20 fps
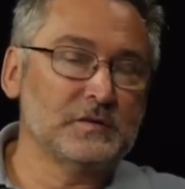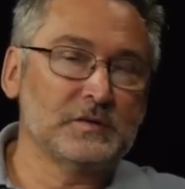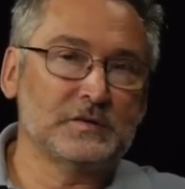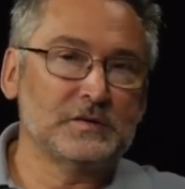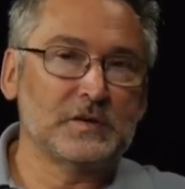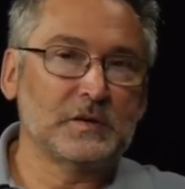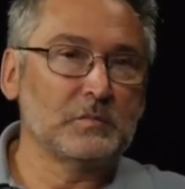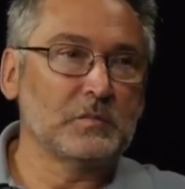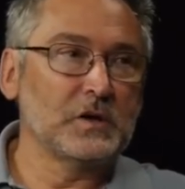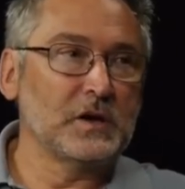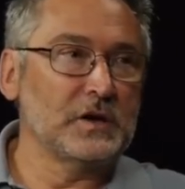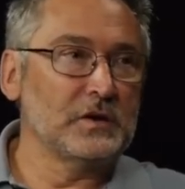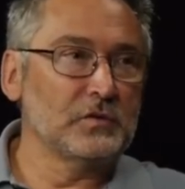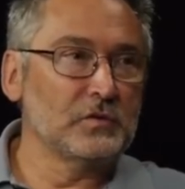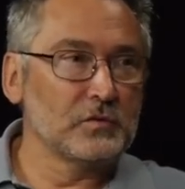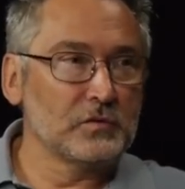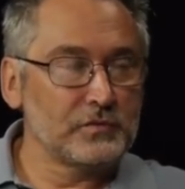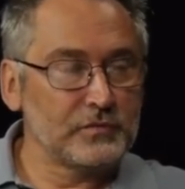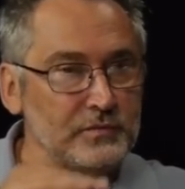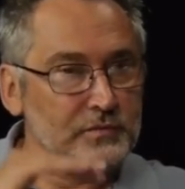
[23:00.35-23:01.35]
with some kind
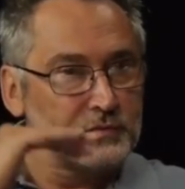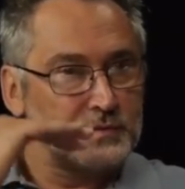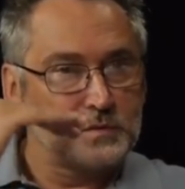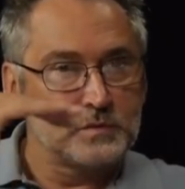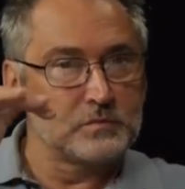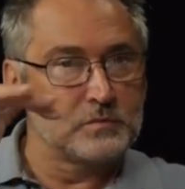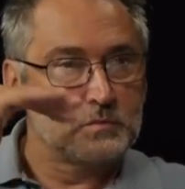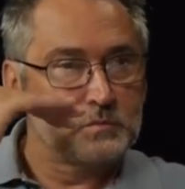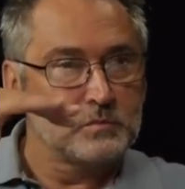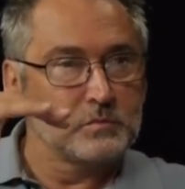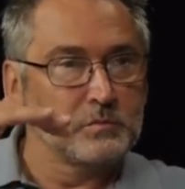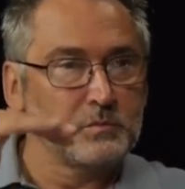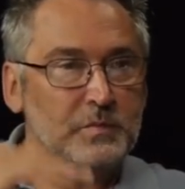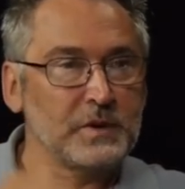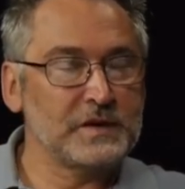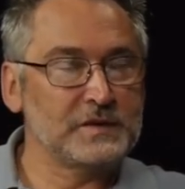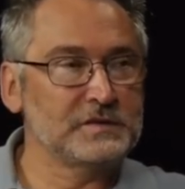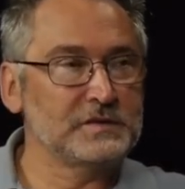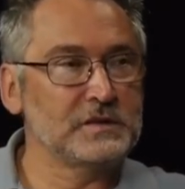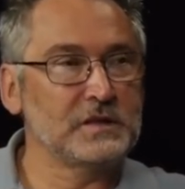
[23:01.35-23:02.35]
of
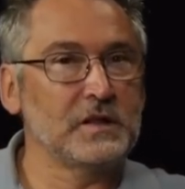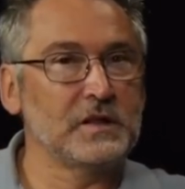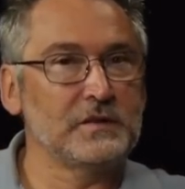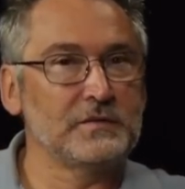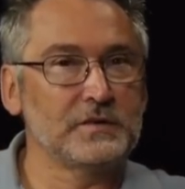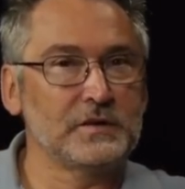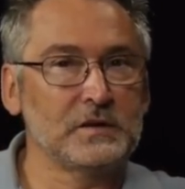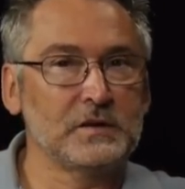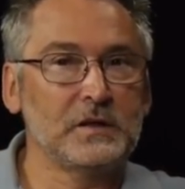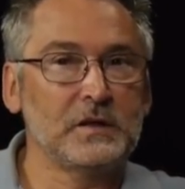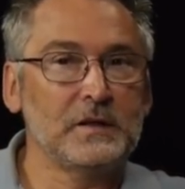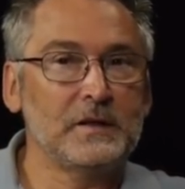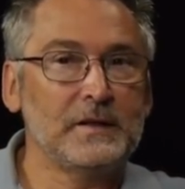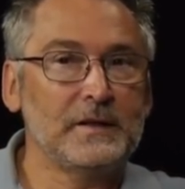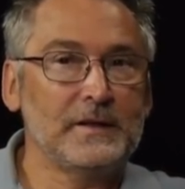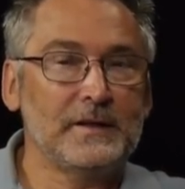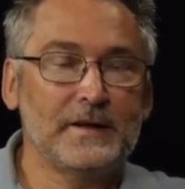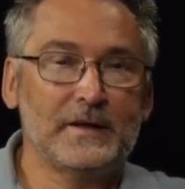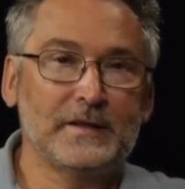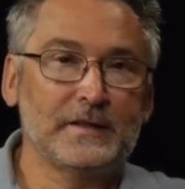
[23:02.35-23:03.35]
best level,
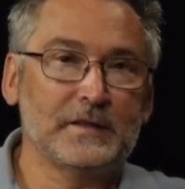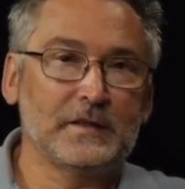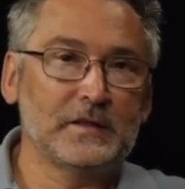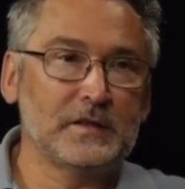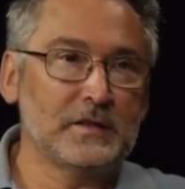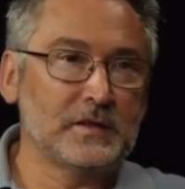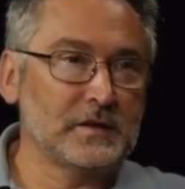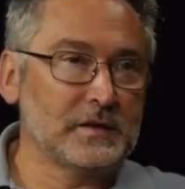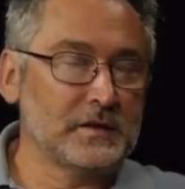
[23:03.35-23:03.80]
and